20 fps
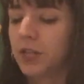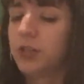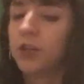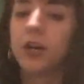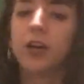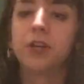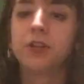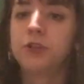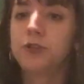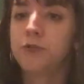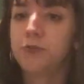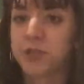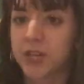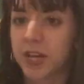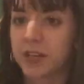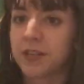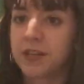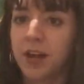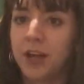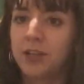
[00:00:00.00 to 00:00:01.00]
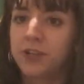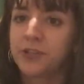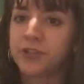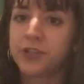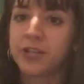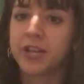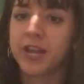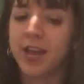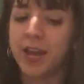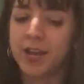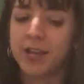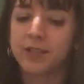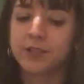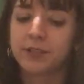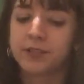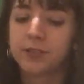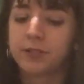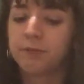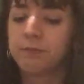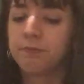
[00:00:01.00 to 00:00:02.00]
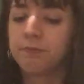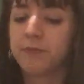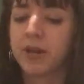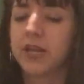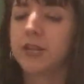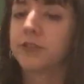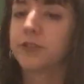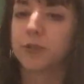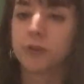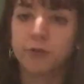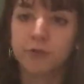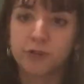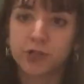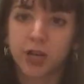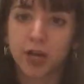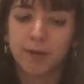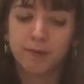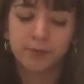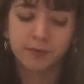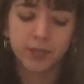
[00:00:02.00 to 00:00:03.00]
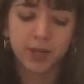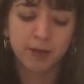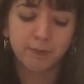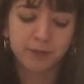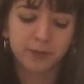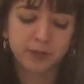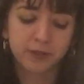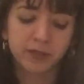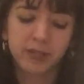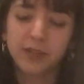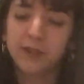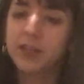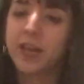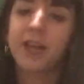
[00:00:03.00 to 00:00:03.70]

a new technology has made certain jobs obsolete.